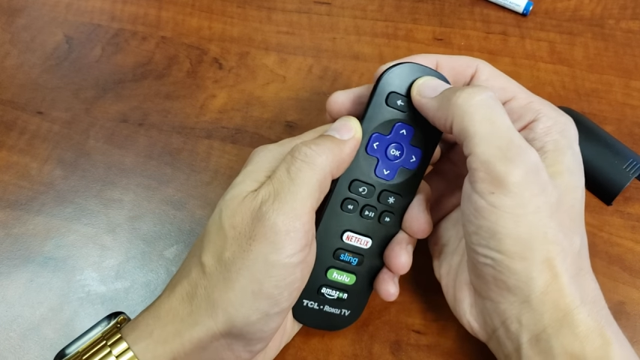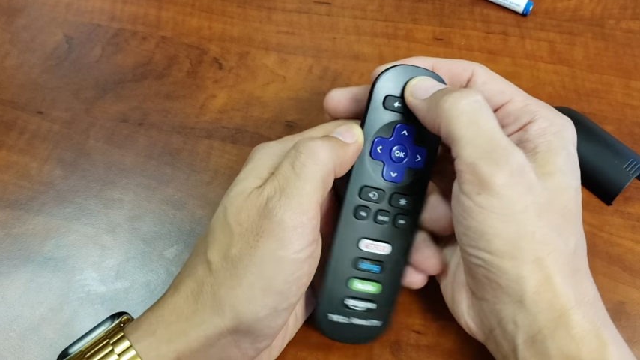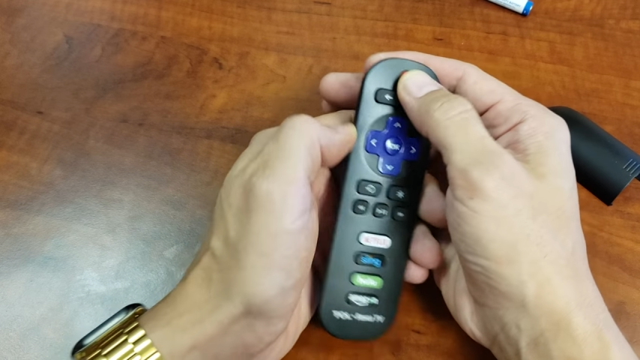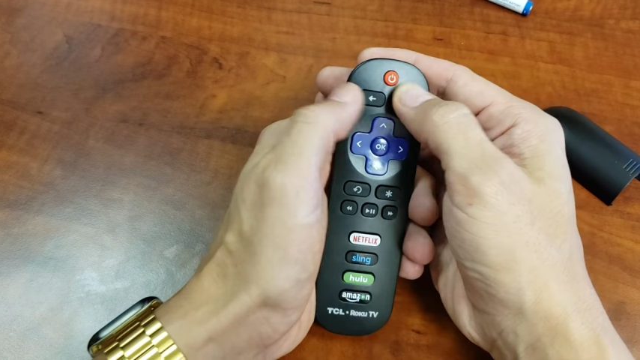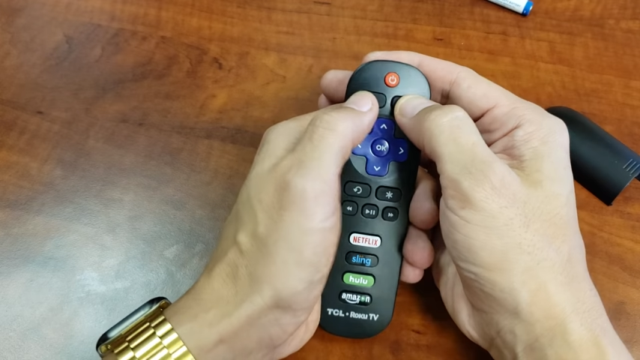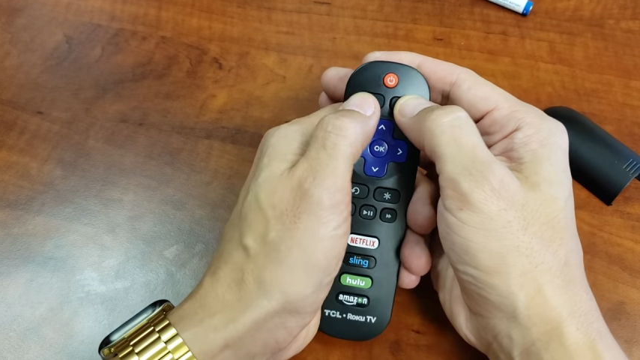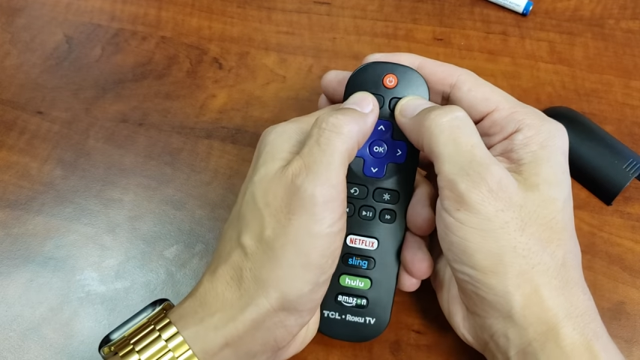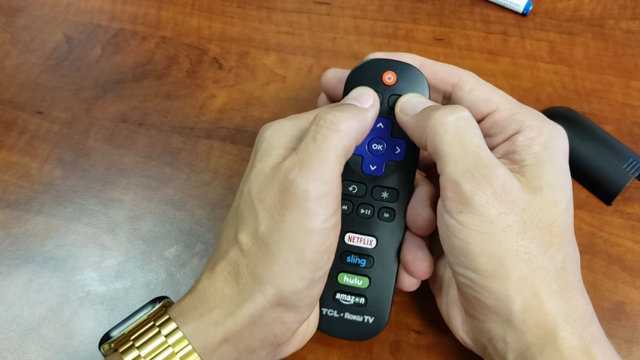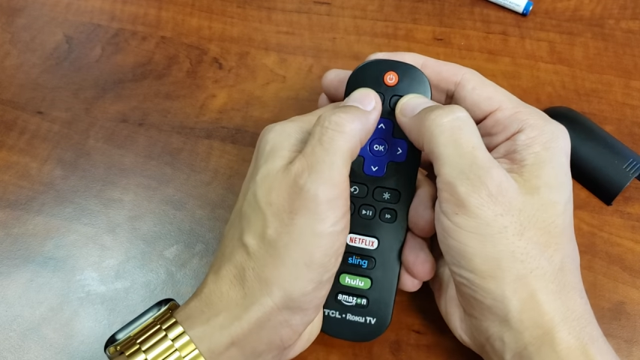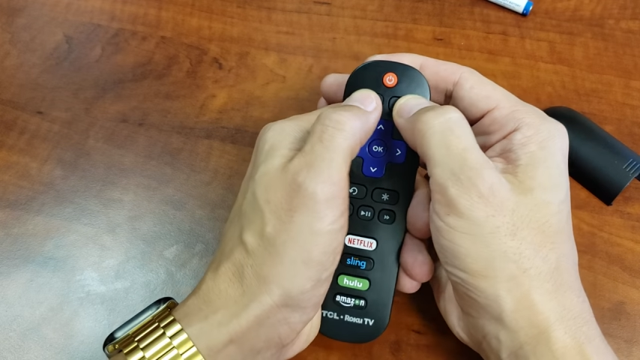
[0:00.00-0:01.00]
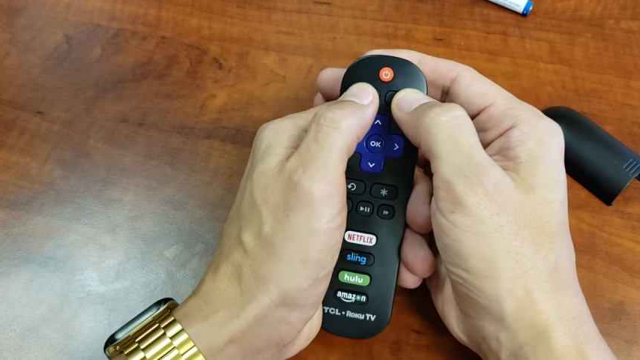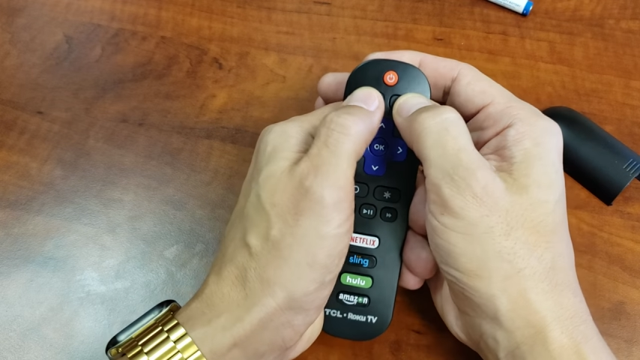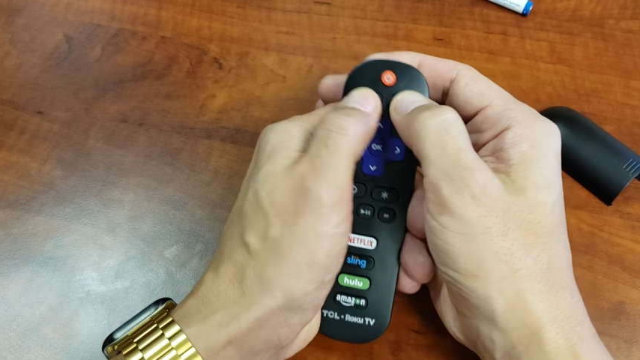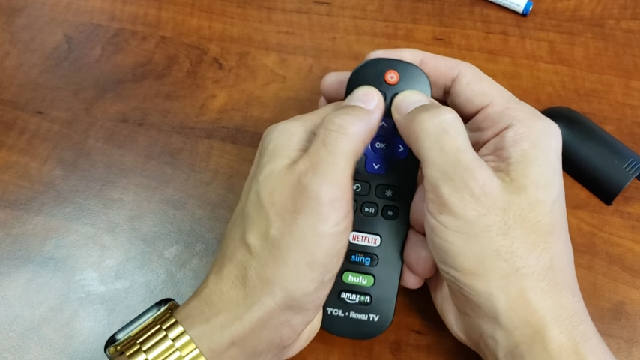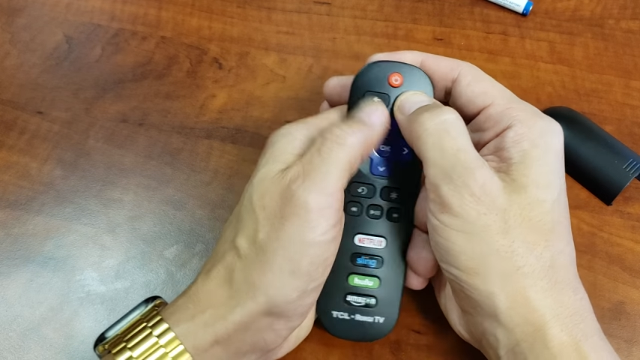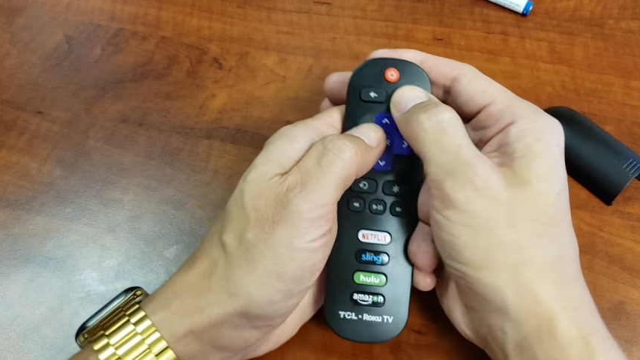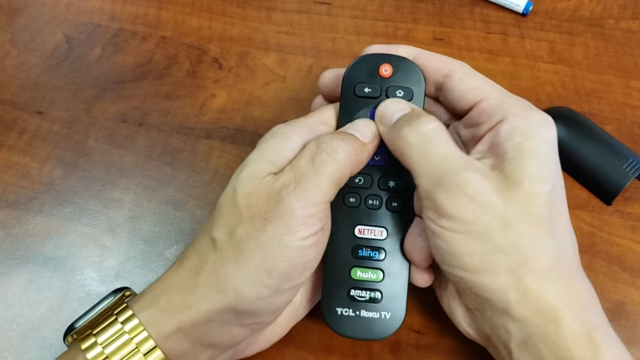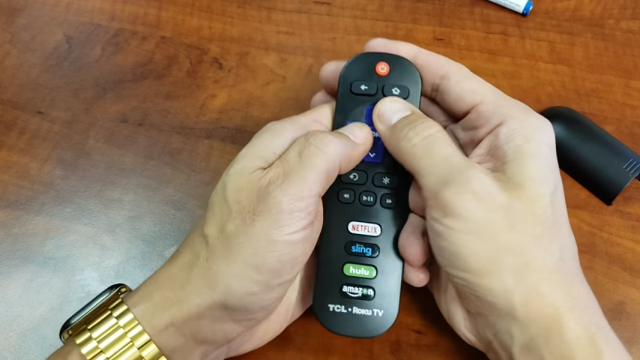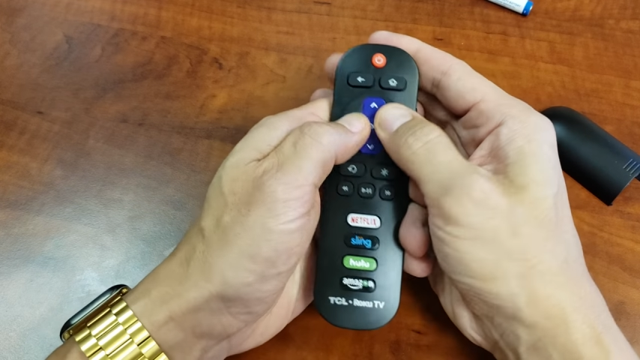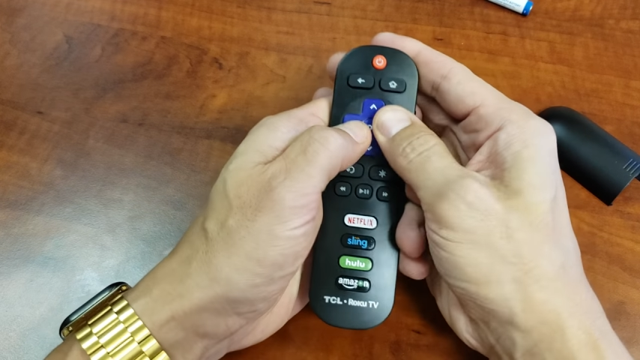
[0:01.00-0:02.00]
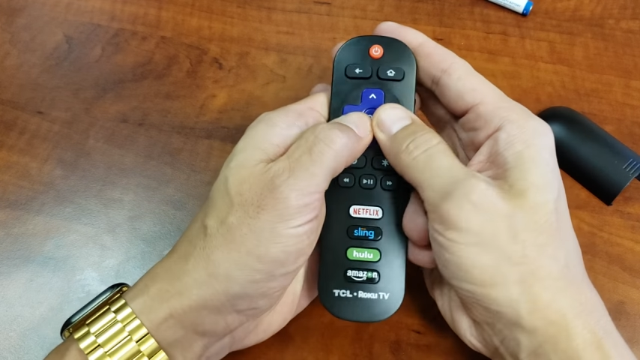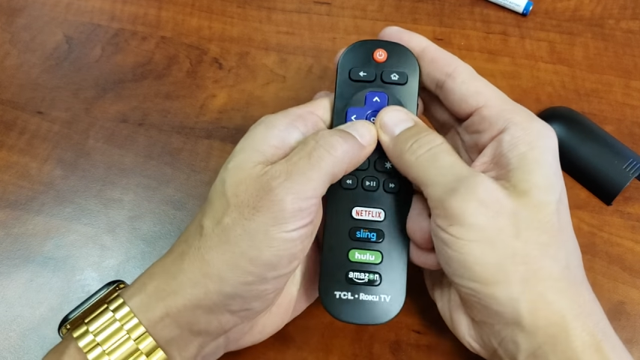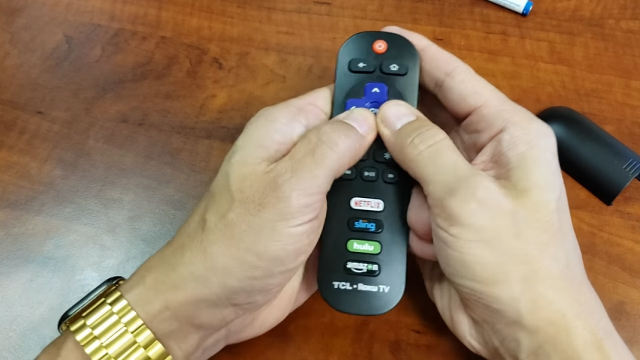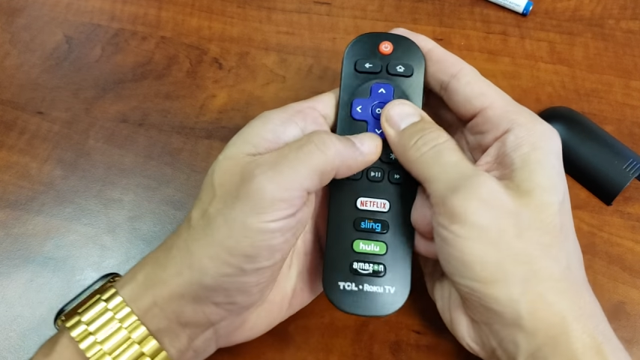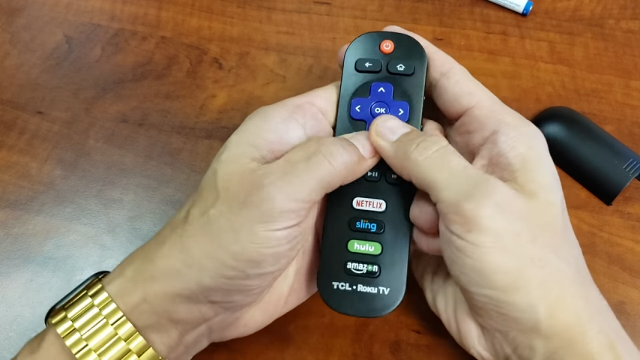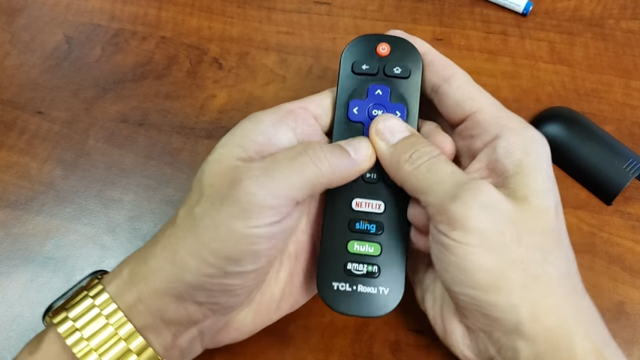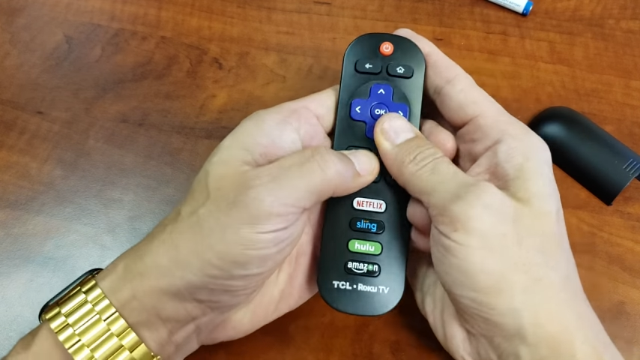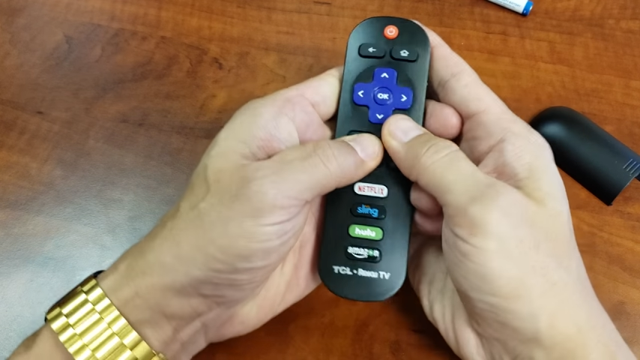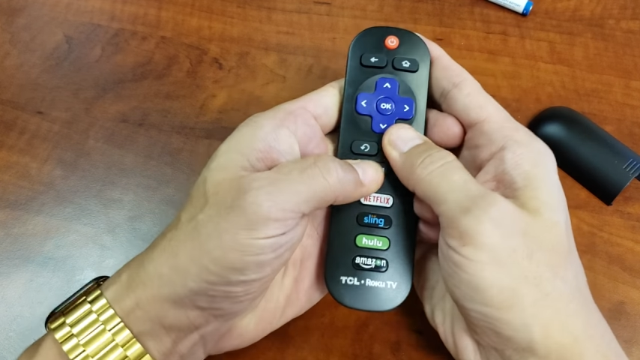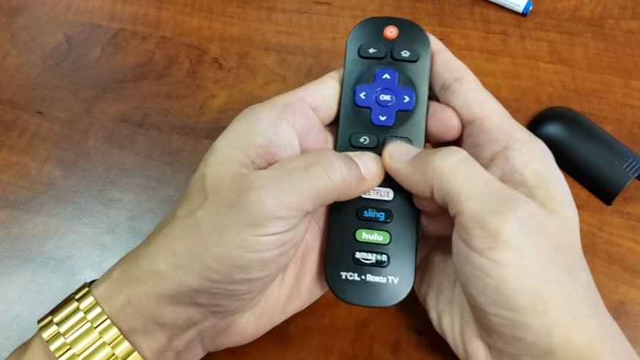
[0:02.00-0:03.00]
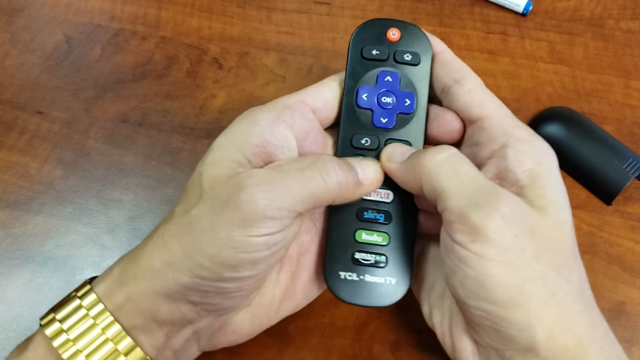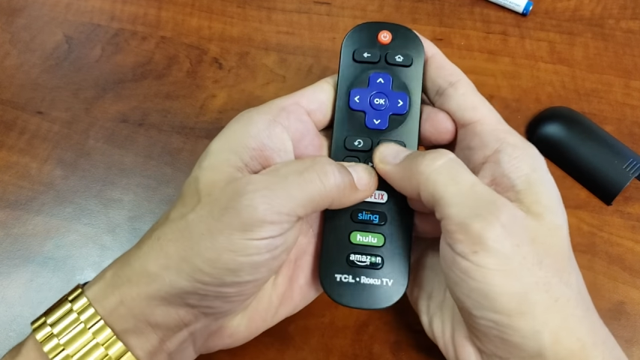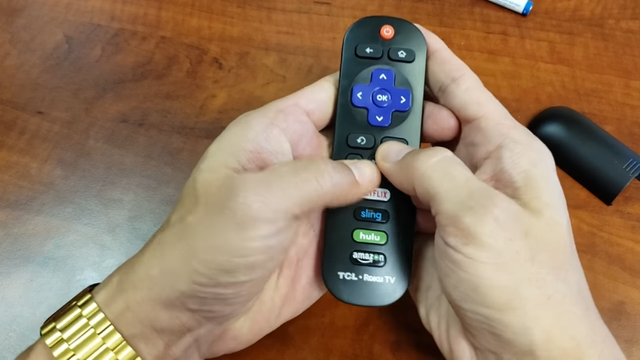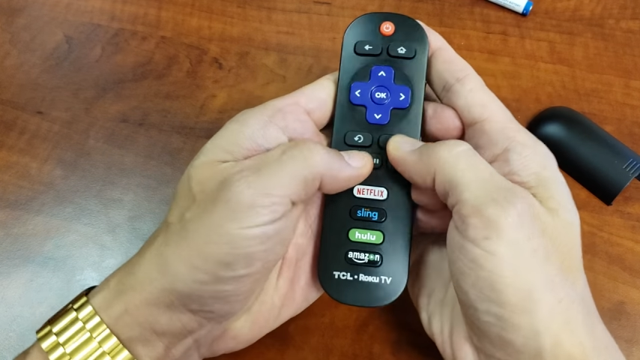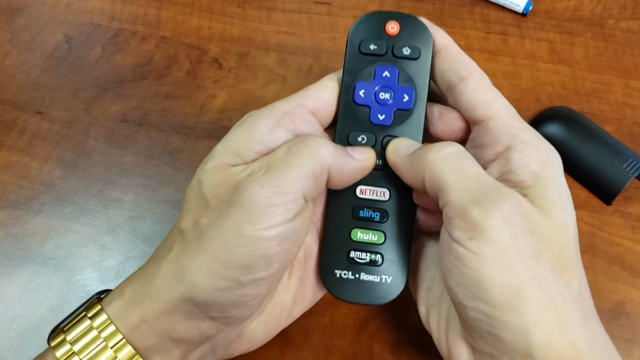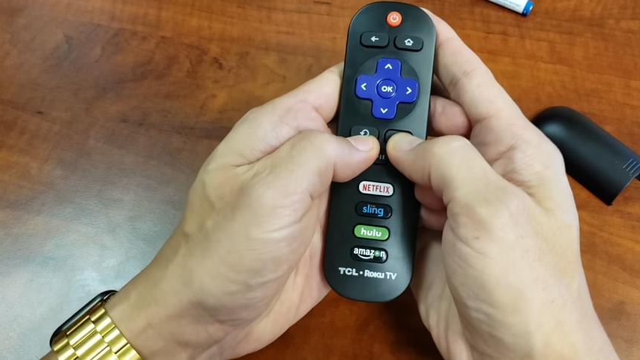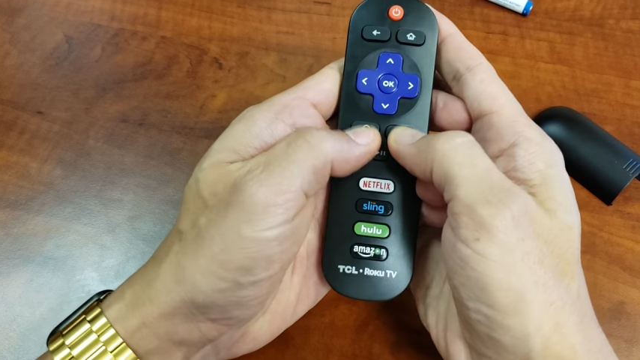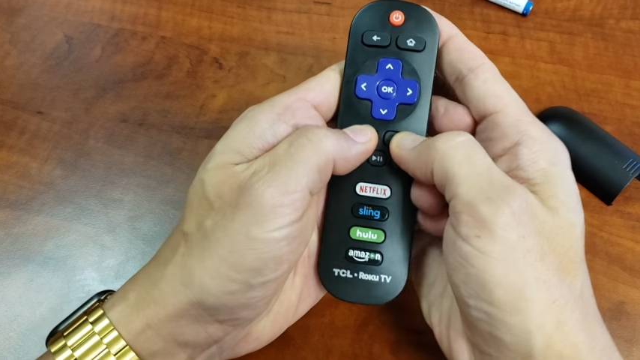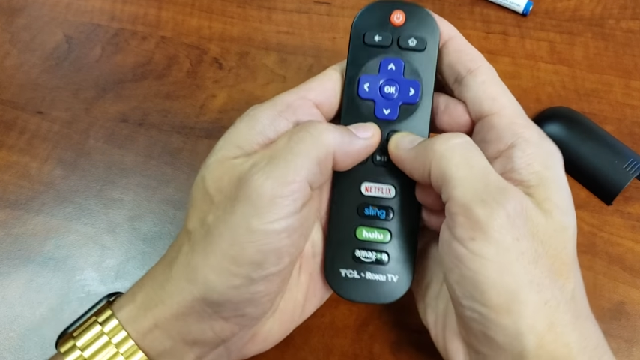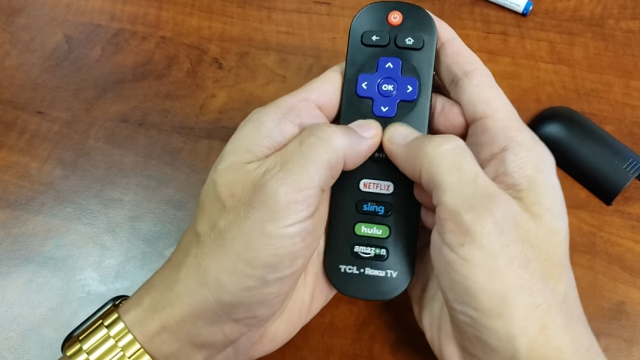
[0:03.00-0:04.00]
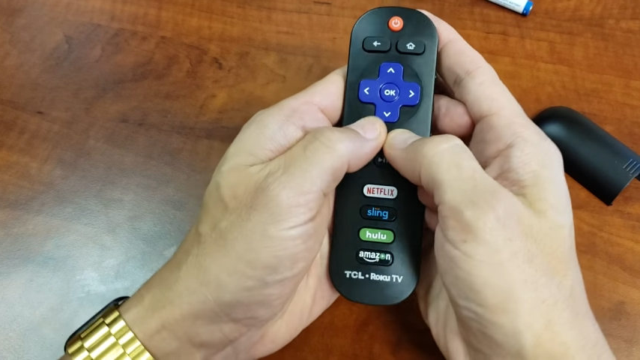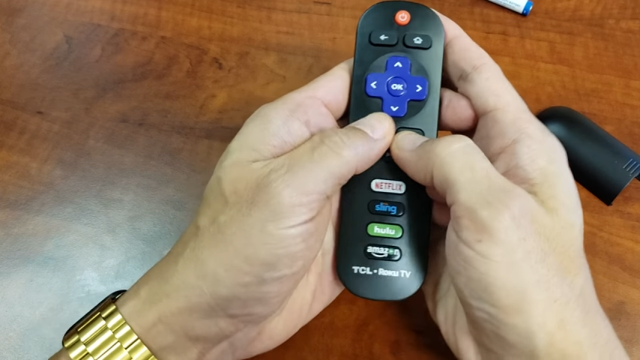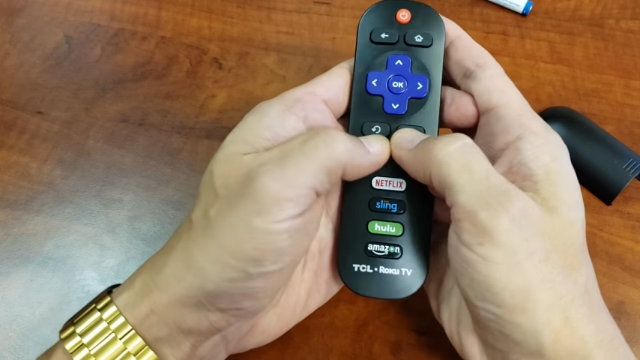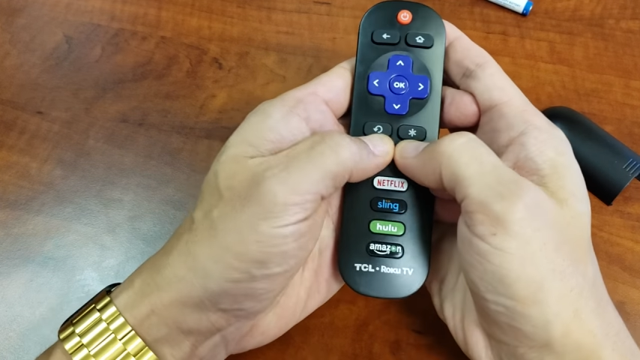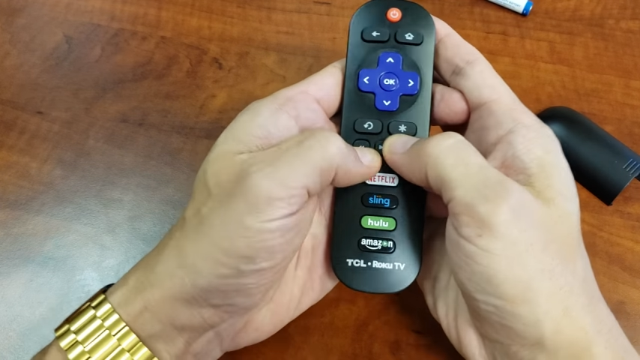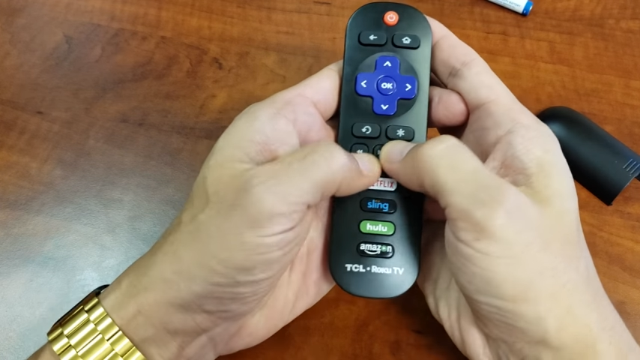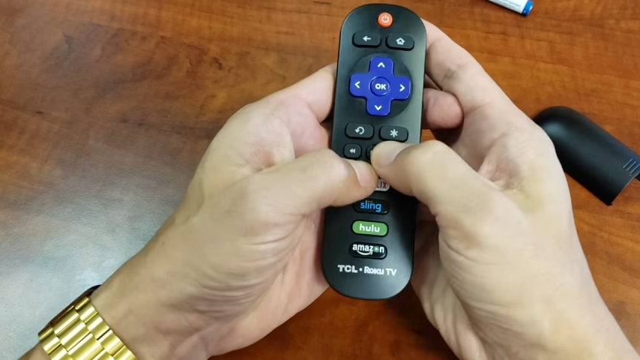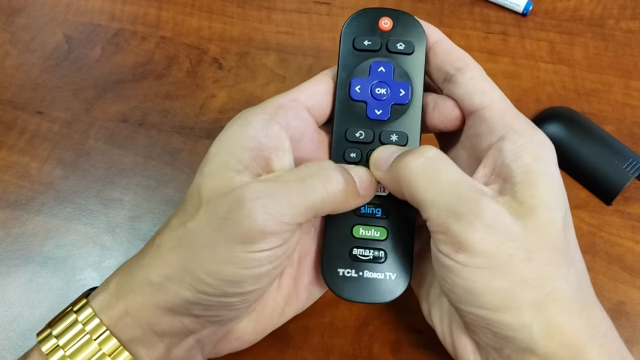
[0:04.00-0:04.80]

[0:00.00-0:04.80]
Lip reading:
[unreadable: no face in view]